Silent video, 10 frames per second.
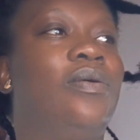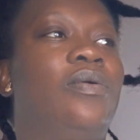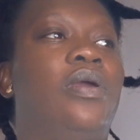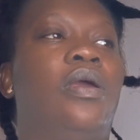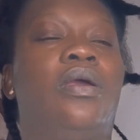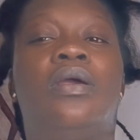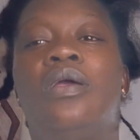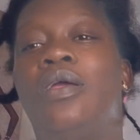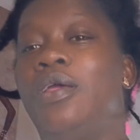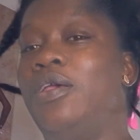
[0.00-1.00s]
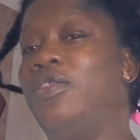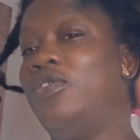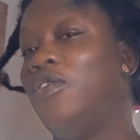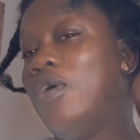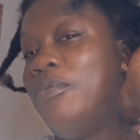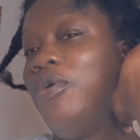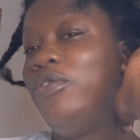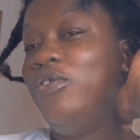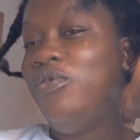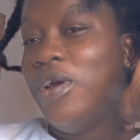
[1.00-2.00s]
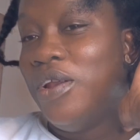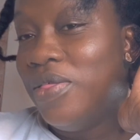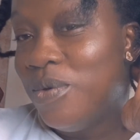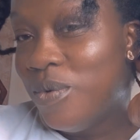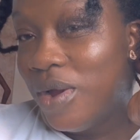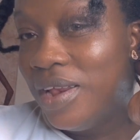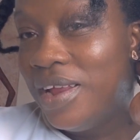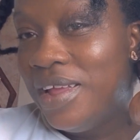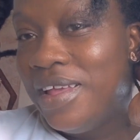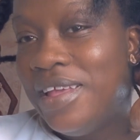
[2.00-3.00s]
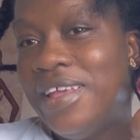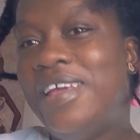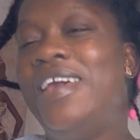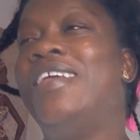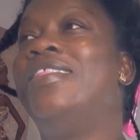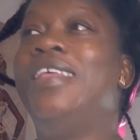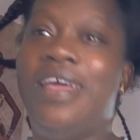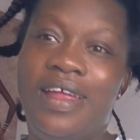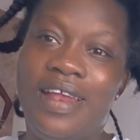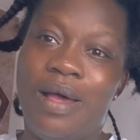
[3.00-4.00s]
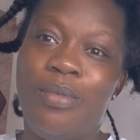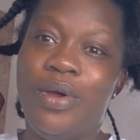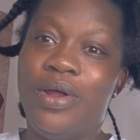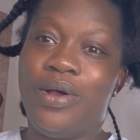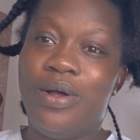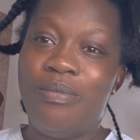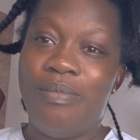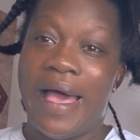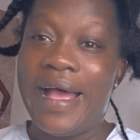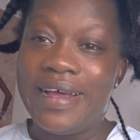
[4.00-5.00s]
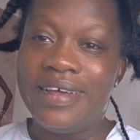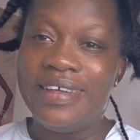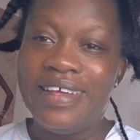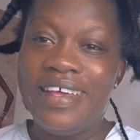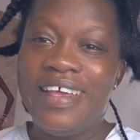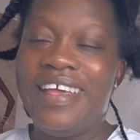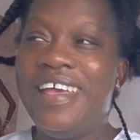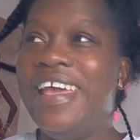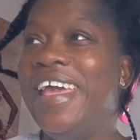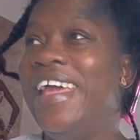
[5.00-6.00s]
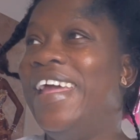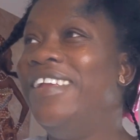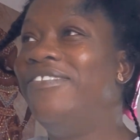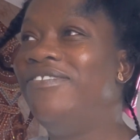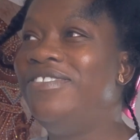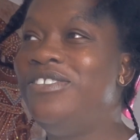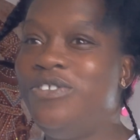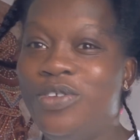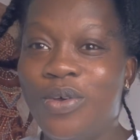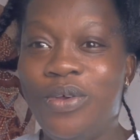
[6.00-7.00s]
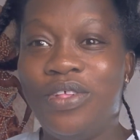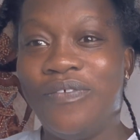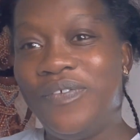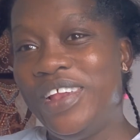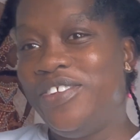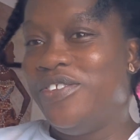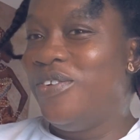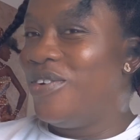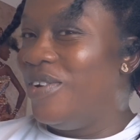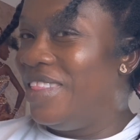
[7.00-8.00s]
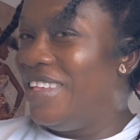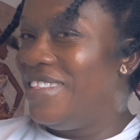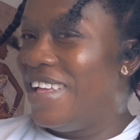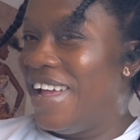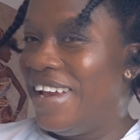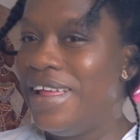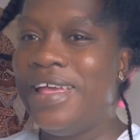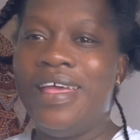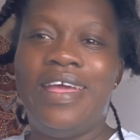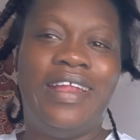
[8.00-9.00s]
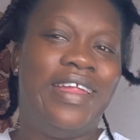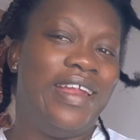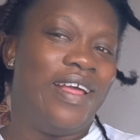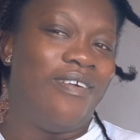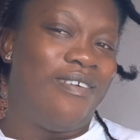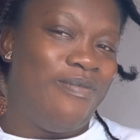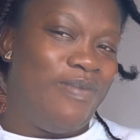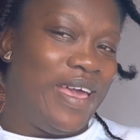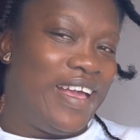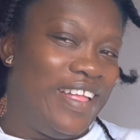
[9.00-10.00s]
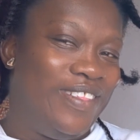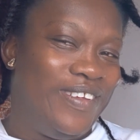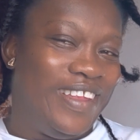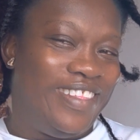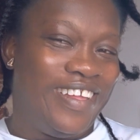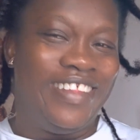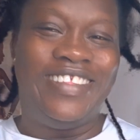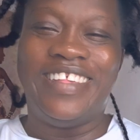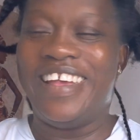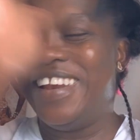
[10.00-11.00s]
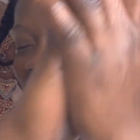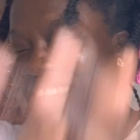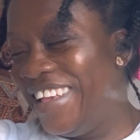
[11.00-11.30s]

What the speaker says: Okay. So I'm going to do another one, and then I'm going to come back and show you the finished look on this side. And then I'll come back and do this other side.